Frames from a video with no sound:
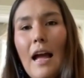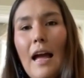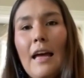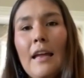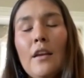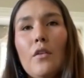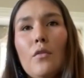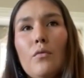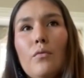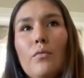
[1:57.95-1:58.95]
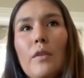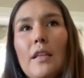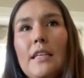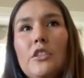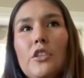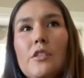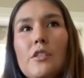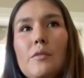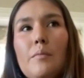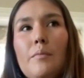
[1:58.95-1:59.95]
And really
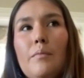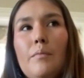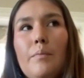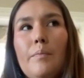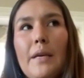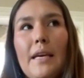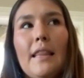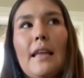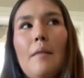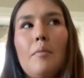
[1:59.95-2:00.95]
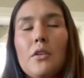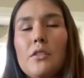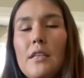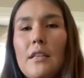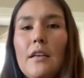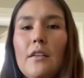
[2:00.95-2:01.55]
just being that person in